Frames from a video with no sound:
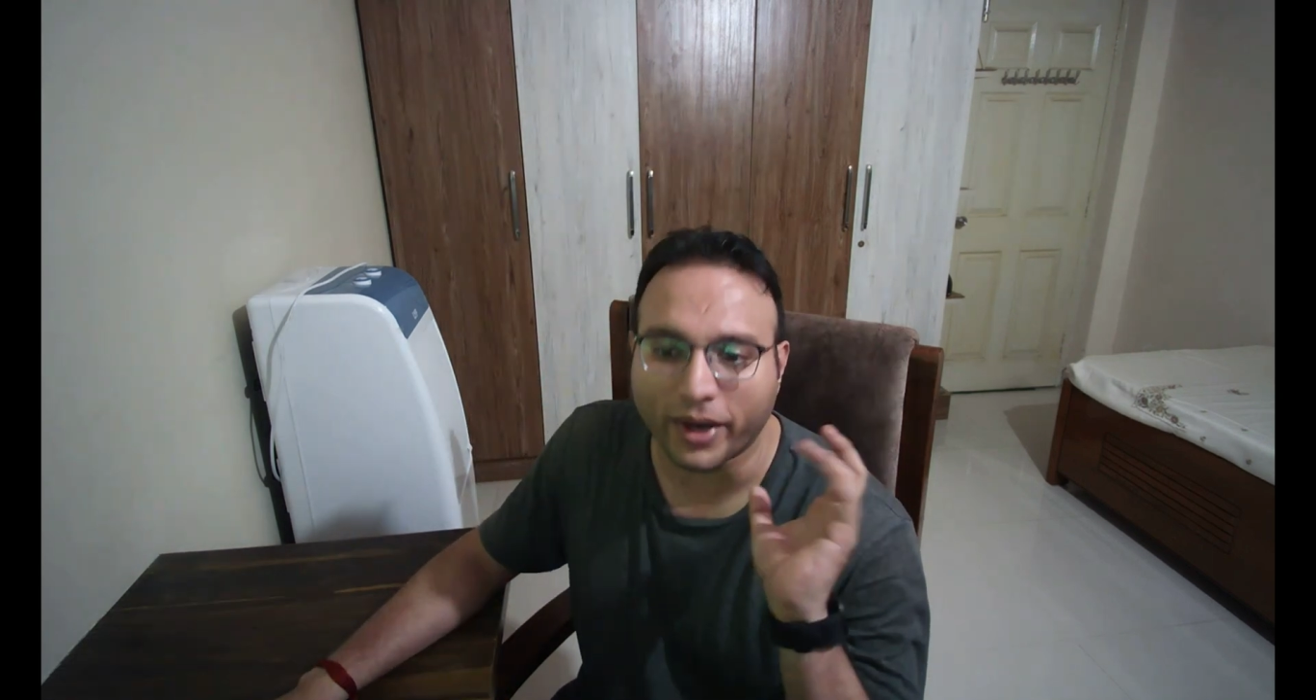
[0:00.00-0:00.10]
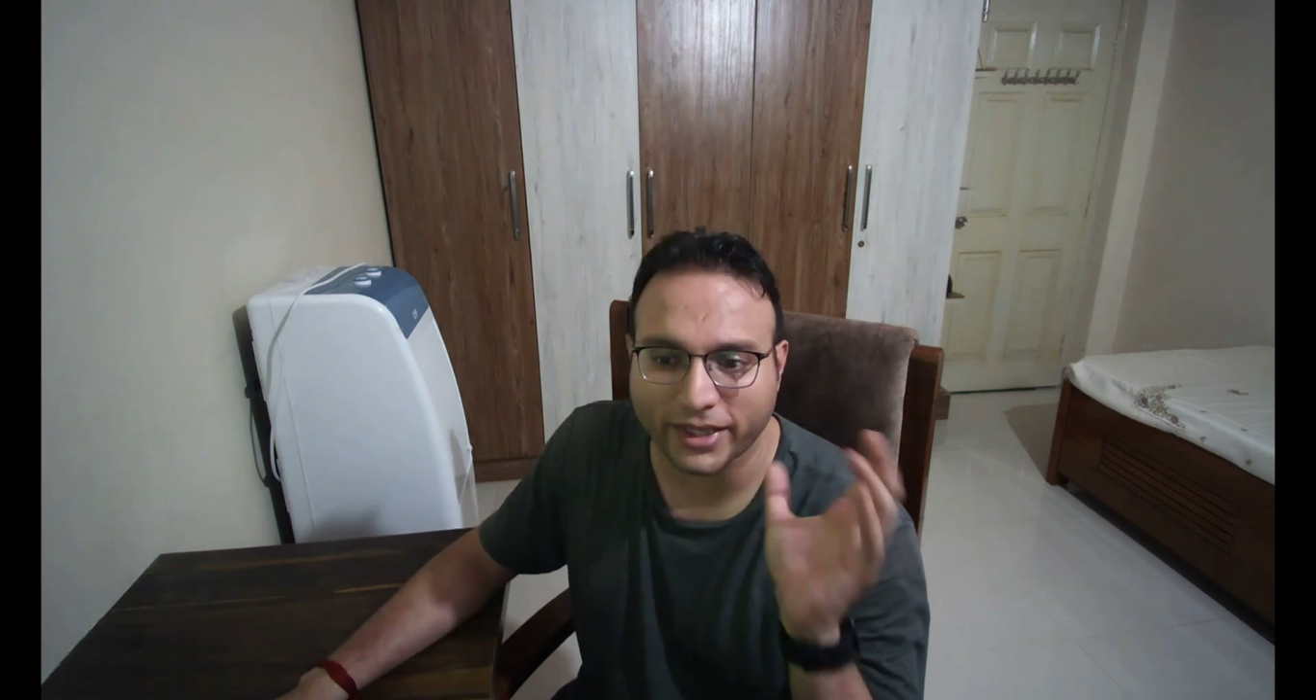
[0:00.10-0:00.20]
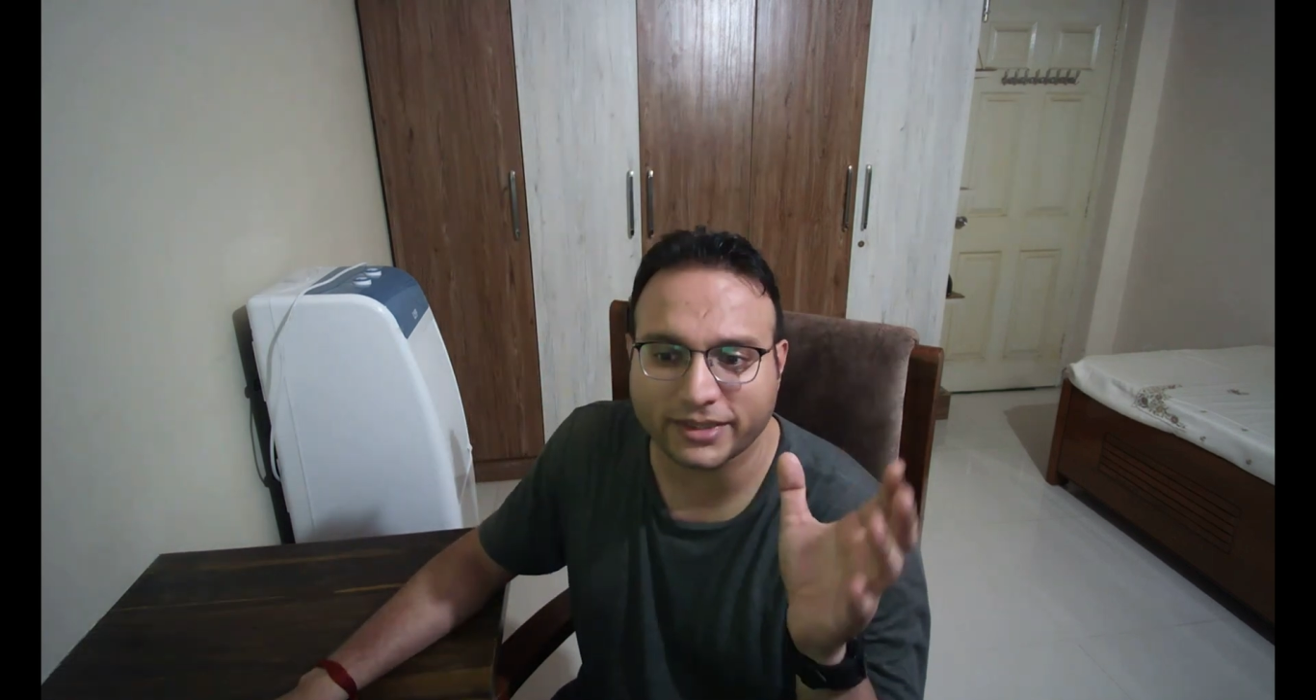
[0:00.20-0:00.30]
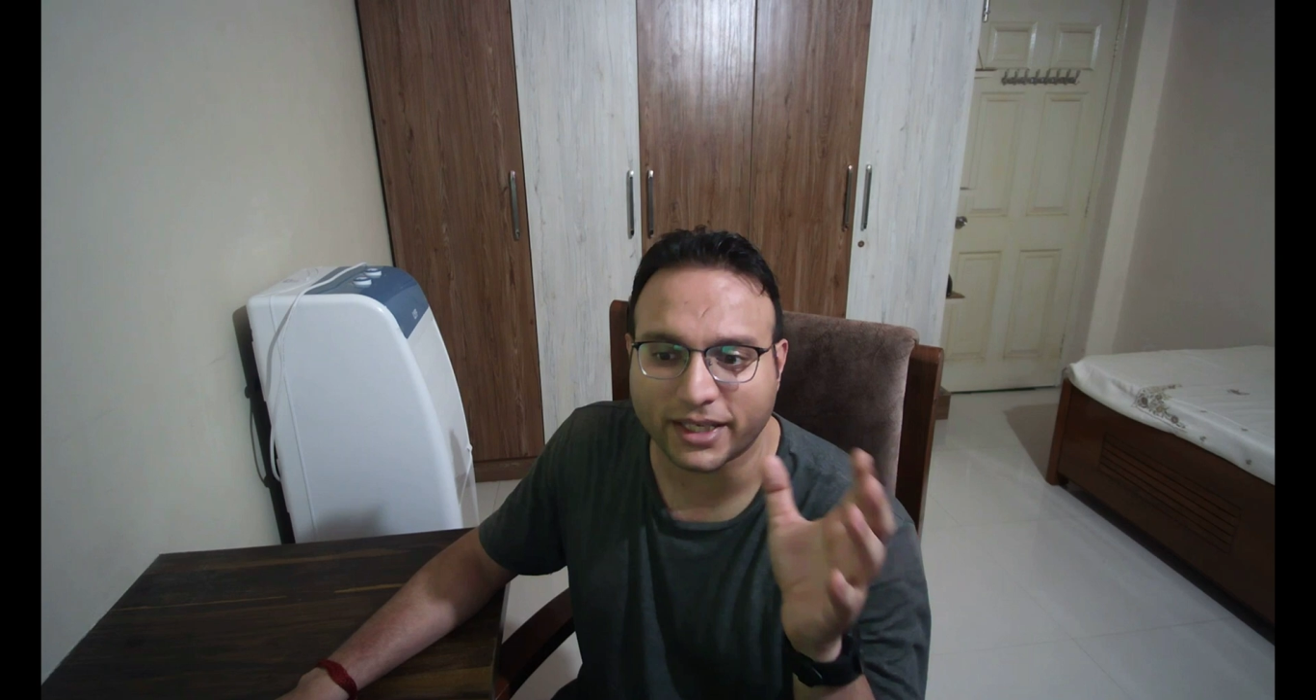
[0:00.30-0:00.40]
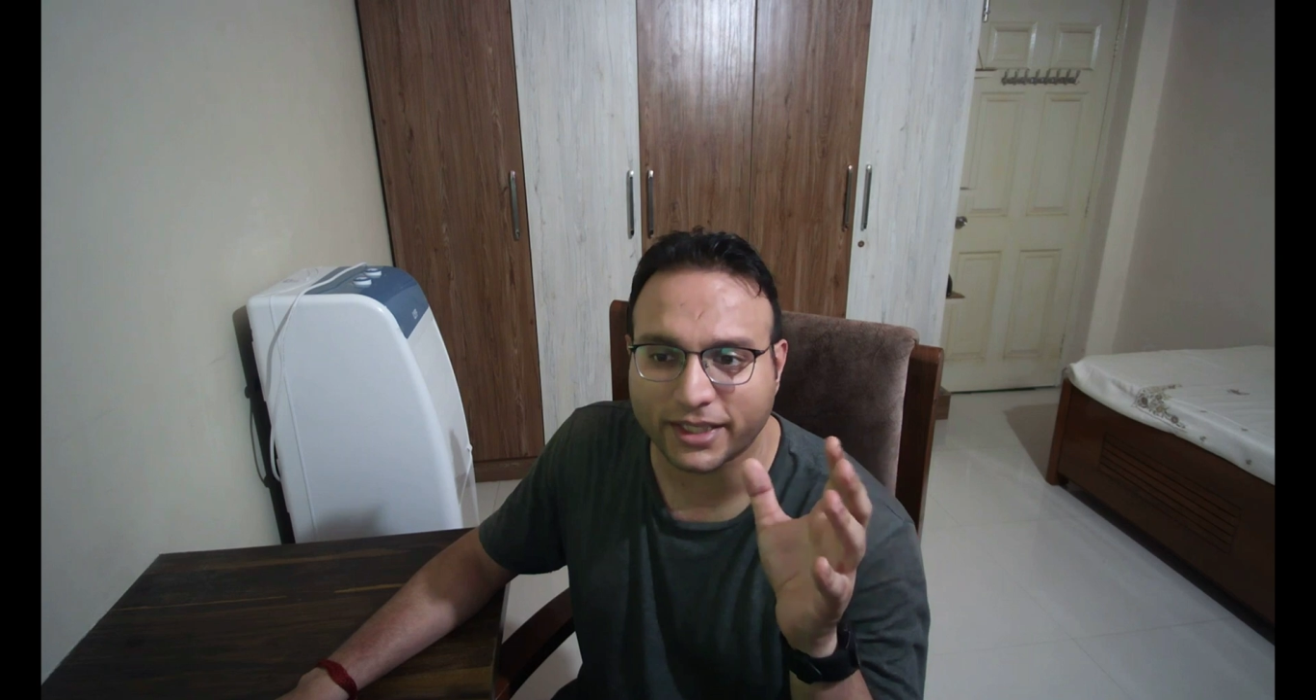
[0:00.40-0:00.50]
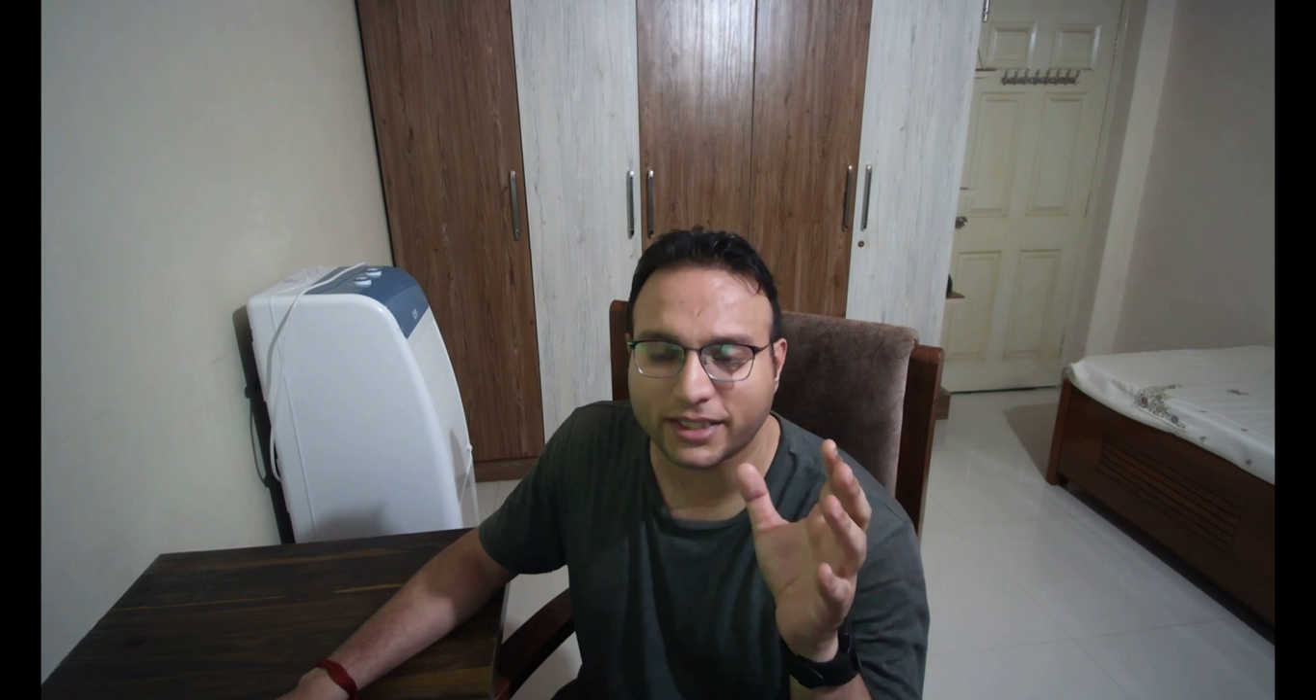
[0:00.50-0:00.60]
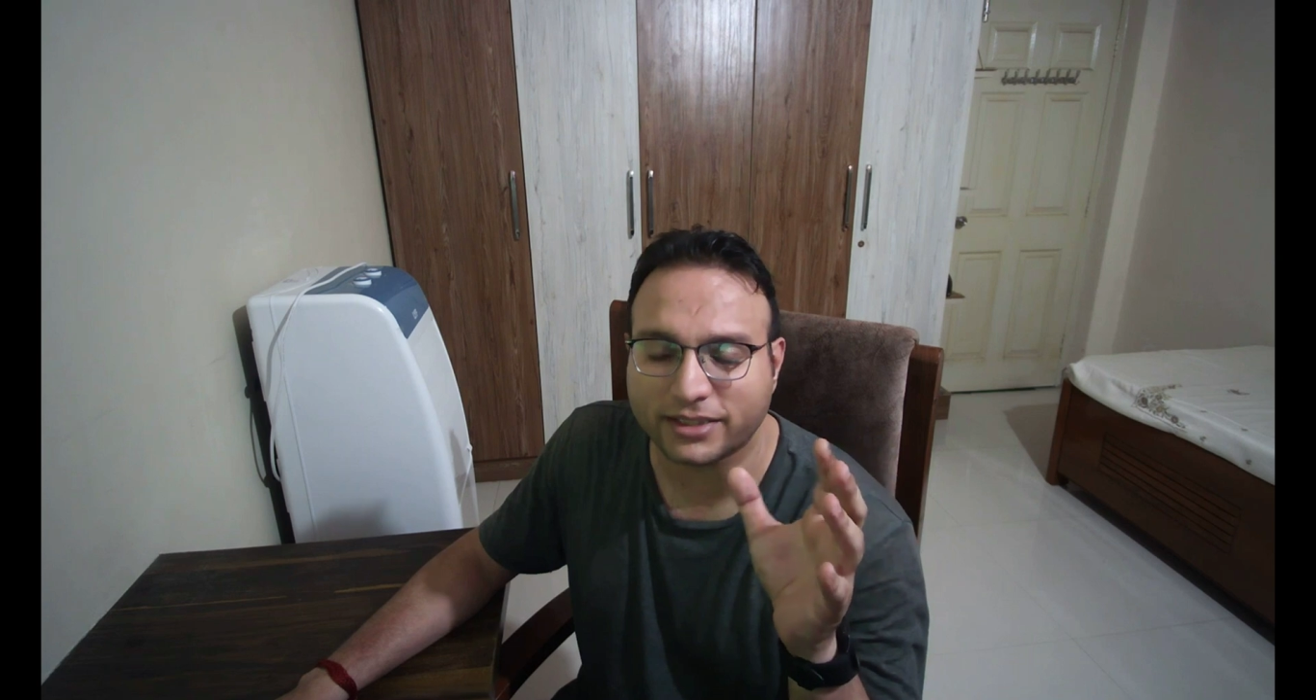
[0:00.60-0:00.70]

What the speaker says: exactly the